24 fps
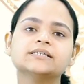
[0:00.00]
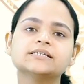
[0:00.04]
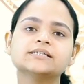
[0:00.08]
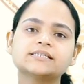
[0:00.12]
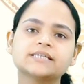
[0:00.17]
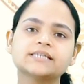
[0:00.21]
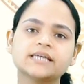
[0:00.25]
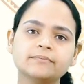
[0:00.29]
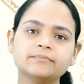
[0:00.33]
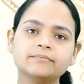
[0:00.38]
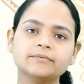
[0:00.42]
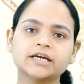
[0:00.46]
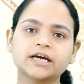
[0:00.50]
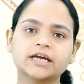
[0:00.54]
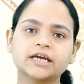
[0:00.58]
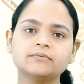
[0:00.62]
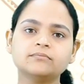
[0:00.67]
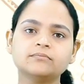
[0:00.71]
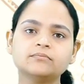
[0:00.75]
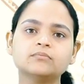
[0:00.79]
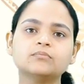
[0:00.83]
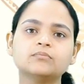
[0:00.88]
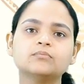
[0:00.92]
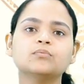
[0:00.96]
the same
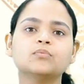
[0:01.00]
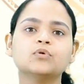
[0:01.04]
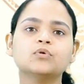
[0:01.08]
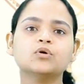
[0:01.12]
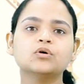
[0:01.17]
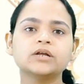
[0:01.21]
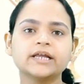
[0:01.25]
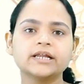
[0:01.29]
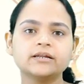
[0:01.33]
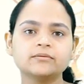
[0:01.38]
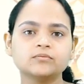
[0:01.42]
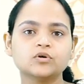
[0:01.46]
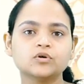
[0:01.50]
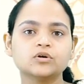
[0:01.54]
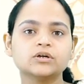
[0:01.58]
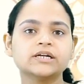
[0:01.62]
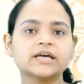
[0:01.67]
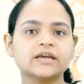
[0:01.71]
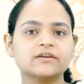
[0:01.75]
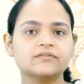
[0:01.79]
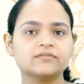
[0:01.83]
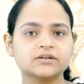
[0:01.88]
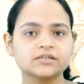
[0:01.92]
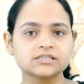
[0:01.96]
time, more and more
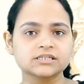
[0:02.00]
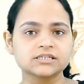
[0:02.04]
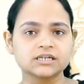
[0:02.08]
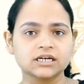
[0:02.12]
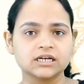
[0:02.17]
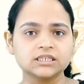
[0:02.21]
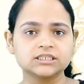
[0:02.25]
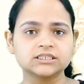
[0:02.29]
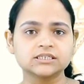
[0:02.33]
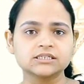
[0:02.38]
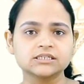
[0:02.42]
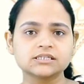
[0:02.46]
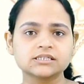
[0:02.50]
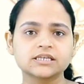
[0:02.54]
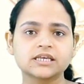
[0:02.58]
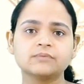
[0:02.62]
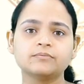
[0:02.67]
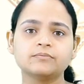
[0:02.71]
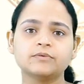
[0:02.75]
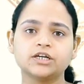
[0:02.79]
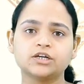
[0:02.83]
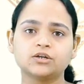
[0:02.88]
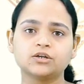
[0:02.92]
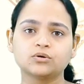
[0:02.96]
diverse cultures
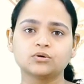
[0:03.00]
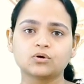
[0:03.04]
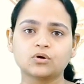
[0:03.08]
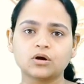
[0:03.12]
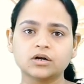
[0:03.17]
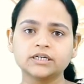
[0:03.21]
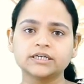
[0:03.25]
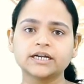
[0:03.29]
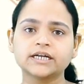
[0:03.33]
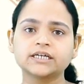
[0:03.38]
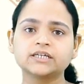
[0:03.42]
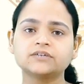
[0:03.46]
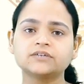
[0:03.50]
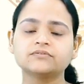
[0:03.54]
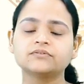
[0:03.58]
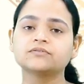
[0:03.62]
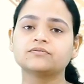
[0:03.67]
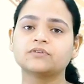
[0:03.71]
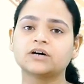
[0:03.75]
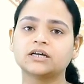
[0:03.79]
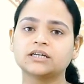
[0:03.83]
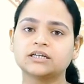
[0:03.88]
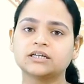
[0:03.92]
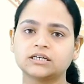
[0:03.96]
came into contact with
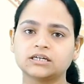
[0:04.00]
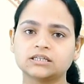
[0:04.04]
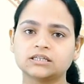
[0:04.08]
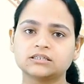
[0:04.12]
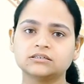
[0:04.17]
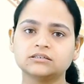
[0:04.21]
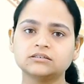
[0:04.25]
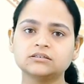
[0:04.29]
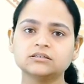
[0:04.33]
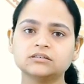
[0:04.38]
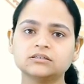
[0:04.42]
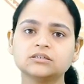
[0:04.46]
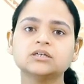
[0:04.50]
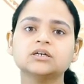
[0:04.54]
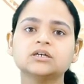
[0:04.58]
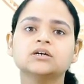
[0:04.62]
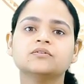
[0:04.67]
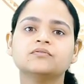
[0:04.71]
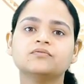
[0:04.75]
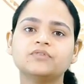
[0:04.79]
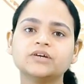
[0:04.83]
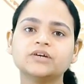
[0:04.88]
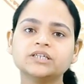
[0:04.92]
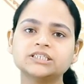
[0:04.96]
one another,
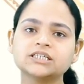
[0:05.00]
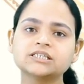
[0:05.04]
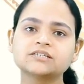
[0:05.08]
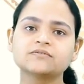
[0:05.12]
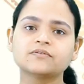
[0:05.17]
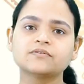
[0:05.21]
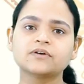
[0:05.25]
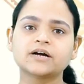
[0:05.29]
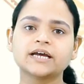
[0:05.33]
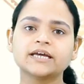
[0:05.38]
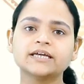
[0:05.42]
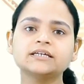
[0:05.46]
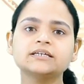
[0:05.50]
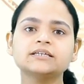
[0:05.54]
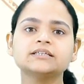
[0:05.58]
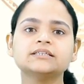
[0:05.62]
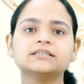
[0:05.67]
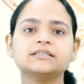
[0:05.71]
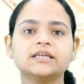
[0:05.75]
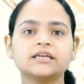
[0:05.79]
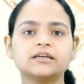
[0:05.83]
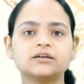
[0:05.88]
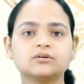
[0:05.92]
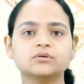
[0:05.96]
which is why
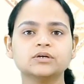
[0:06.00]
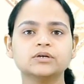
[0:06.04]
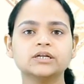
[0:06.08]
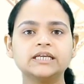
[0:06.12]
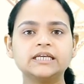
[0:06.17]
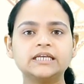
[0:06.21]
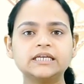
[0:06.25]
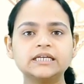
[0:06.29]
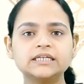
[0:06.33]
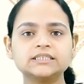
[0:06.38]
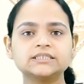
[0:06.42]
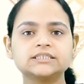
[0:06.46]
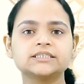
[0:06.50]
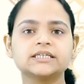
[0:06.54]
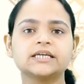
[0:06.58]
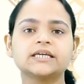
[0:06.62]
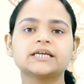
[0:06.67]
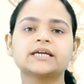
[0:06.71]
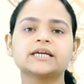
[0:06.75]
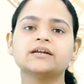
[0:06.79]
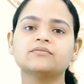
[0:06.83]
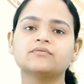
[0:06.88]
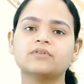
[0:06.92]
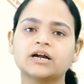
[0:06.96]
they could each
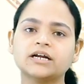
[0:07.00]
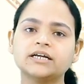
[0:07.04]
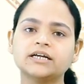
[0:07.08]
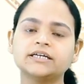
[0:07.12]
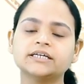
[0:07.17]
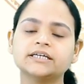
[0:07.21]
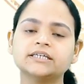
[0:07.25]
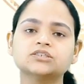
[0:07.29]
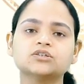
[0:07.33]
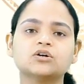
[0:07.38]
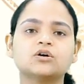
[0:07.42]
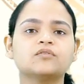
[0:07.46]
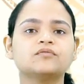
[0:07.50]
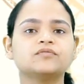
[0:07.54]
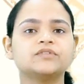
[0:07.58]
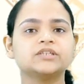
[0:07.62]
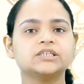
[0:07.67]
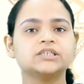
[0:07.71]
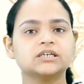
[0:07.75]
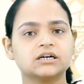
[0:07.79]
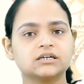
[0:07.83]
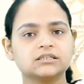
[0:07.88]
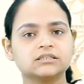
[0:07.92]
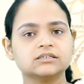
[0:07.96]
take advantage of
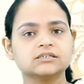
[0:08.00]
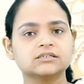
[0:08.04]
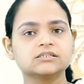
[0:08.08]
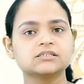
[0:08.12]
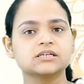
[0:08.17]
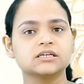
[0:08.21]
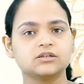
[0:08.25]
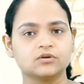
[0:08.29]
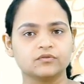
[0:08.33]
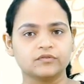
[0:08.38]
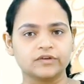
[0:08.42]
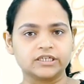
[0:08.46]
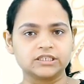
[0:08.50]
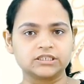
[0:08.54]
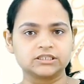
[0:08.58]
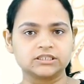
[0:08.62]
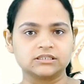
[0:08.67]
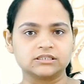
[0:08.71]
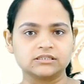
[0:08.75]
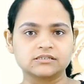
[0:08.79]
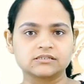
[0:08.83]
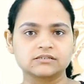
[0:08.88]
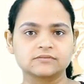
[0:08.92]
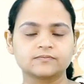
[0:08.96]
the other's
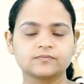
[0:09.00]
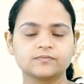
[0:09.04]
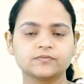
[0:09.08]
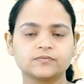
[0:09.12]
innovations.